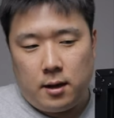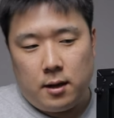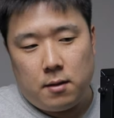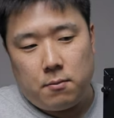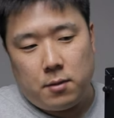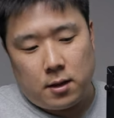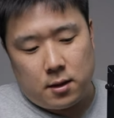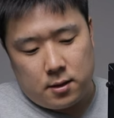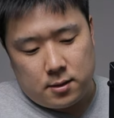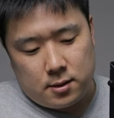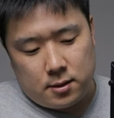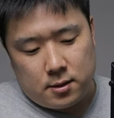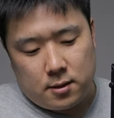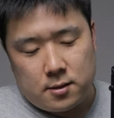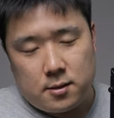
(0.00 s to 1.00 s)
And because
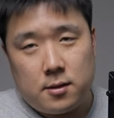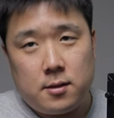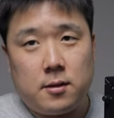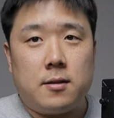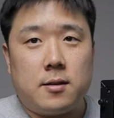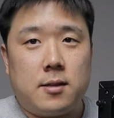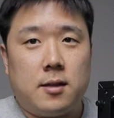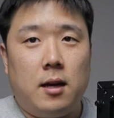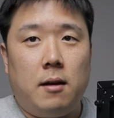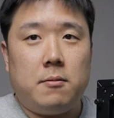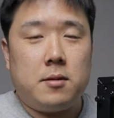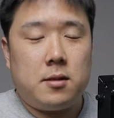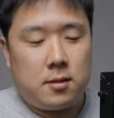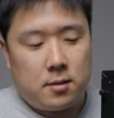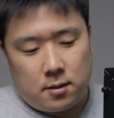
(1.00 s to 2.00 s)
it doesn't
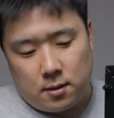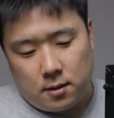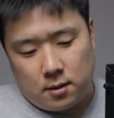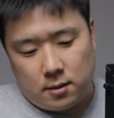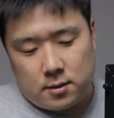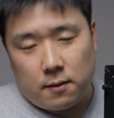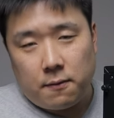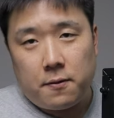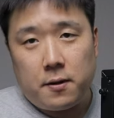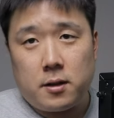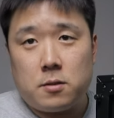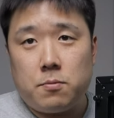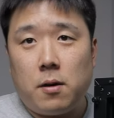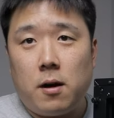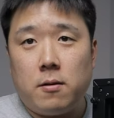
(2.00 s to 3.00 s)
accept S F
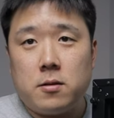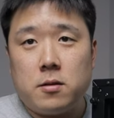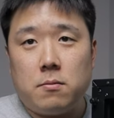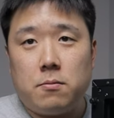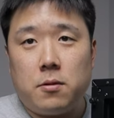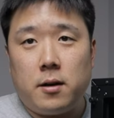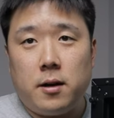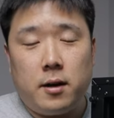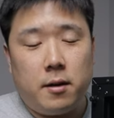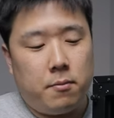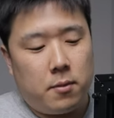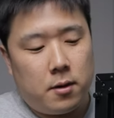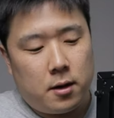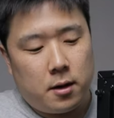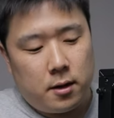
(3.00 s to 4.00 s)
X power supply
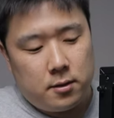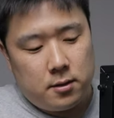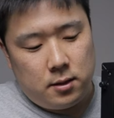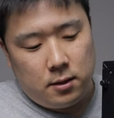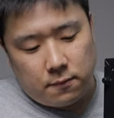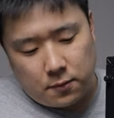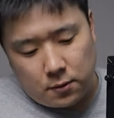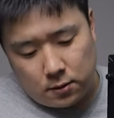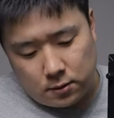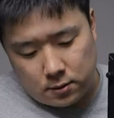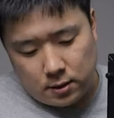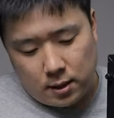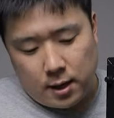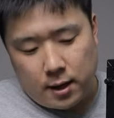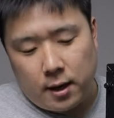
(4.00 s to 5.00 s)
by
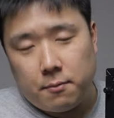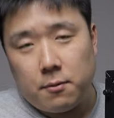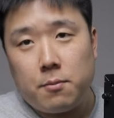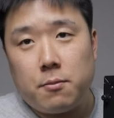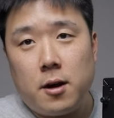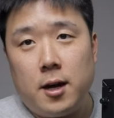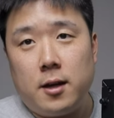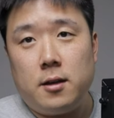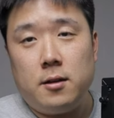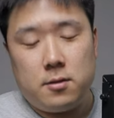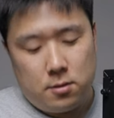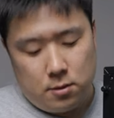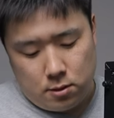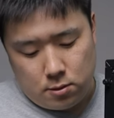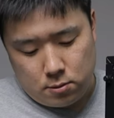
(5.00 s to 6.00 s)
default, I have a bracket
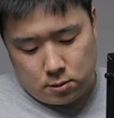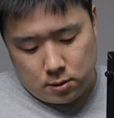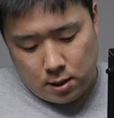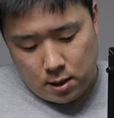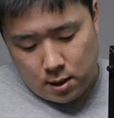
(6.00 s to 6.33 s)
to use.